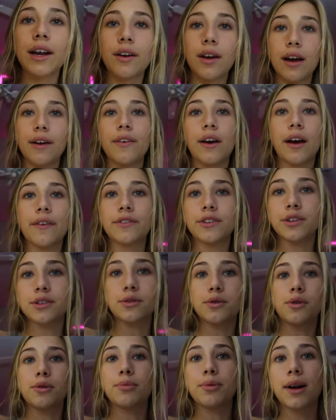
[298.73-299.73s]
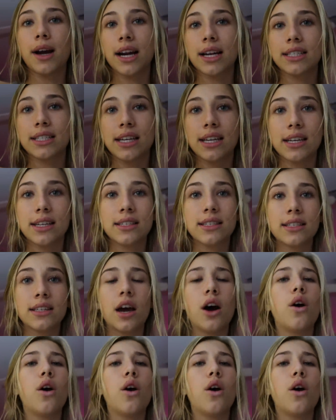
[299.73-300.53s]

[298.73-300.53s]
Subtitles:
I don't have after school practice.